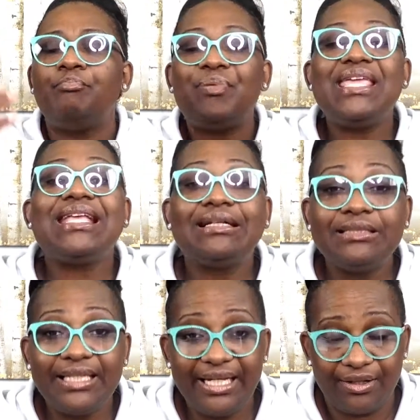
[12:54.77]
Be
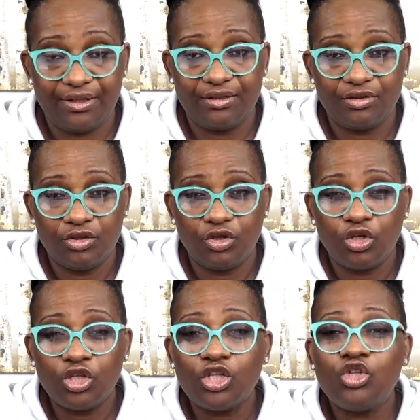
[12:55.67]
clear.
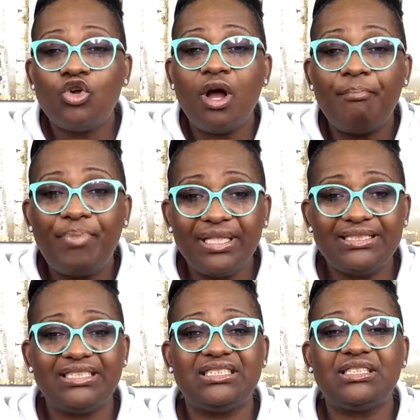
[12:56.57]
Your
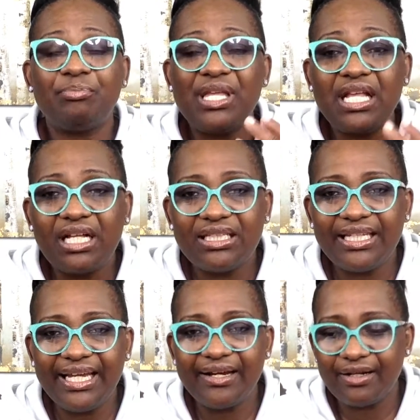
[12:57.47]
ability to be
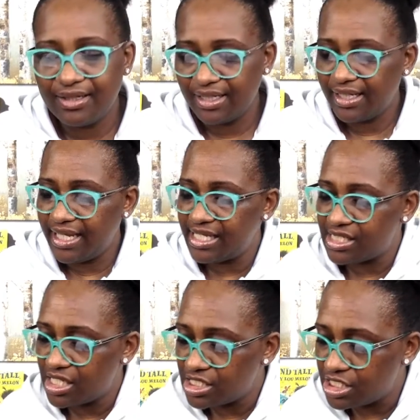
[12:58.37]
clear
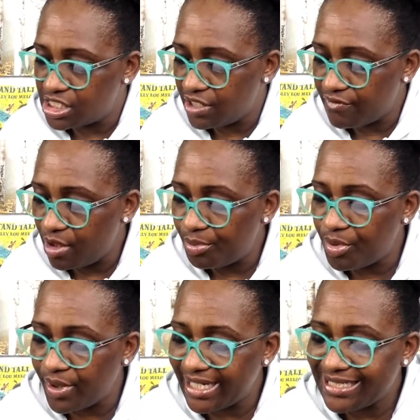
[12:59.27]
is
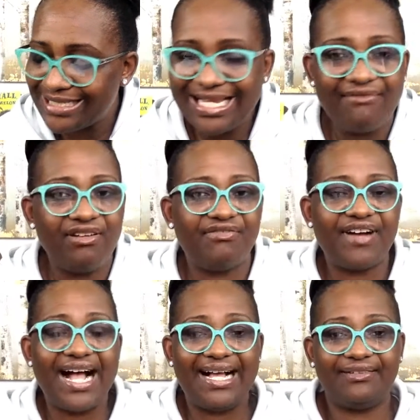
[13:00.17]

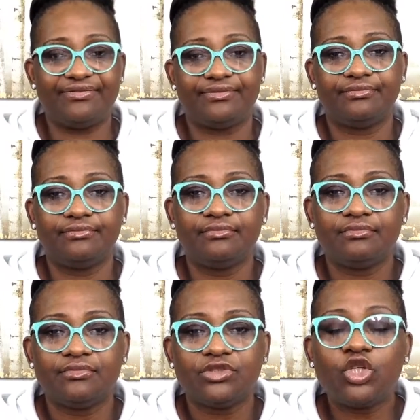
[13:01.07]
0.75.
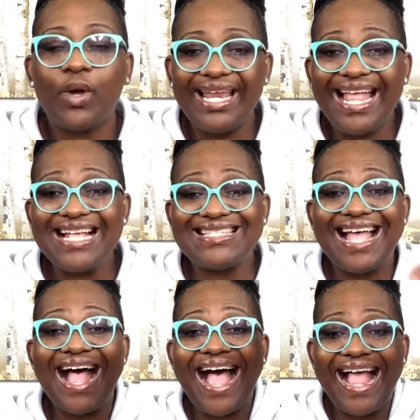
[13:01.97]
So it has
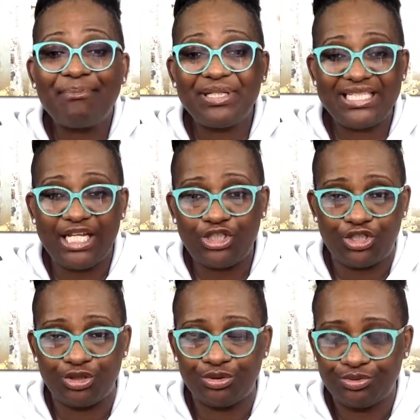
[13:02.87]
the high
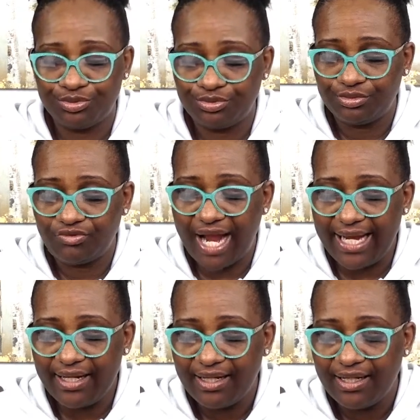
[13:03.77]
potential,
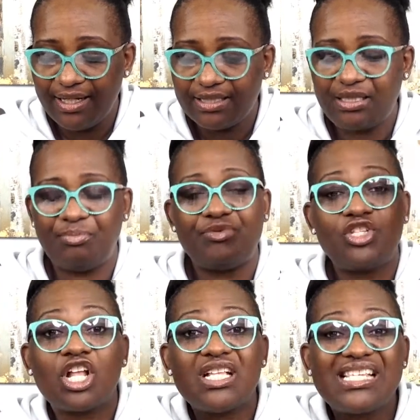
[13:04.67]
right,
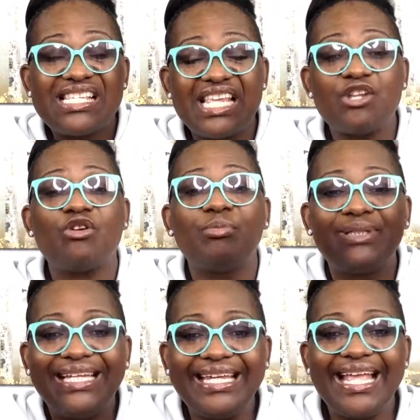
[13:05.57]
to
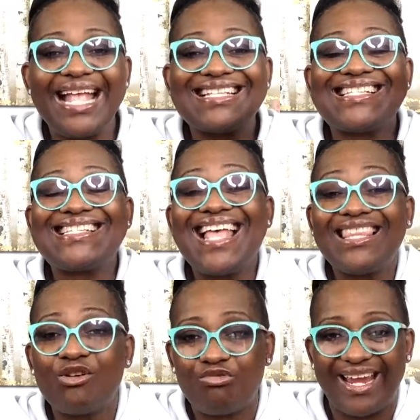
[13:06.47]
considerably
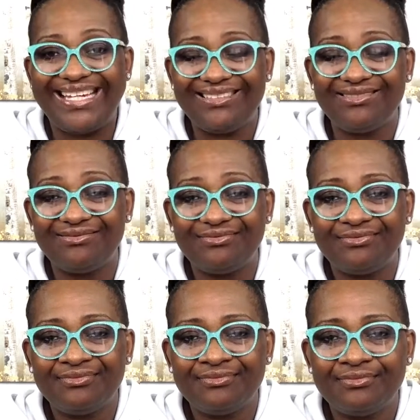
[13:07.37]
accelerate
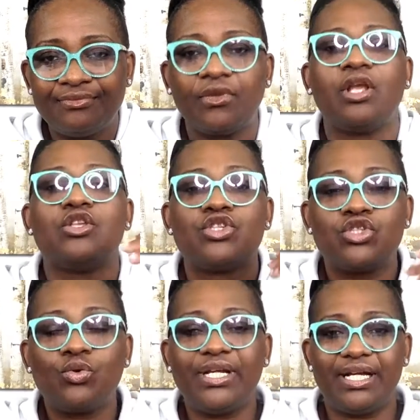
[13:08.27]

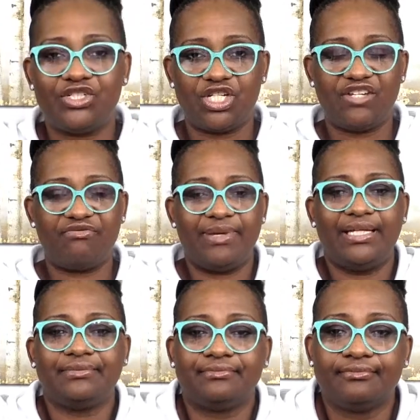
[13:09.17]
student achievement.
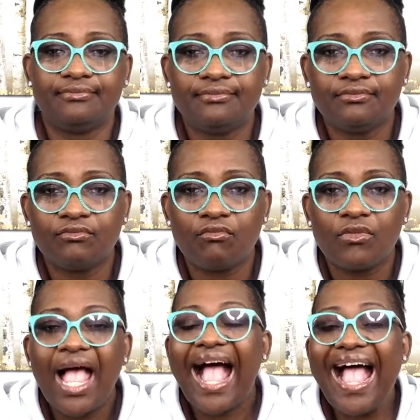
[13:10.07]

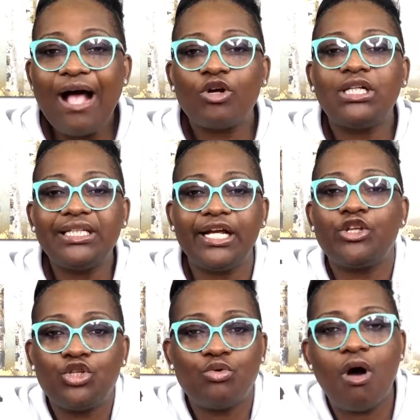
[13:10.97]
How clear
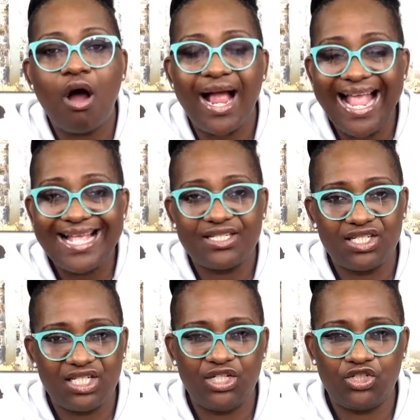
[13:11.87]
you are as a
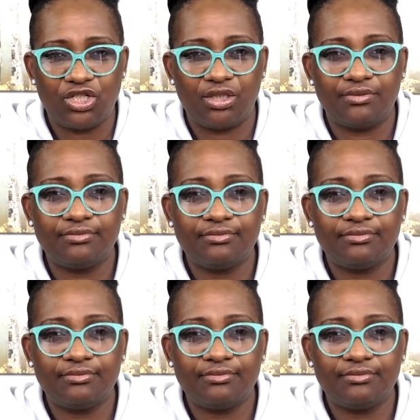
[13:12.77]
teacher.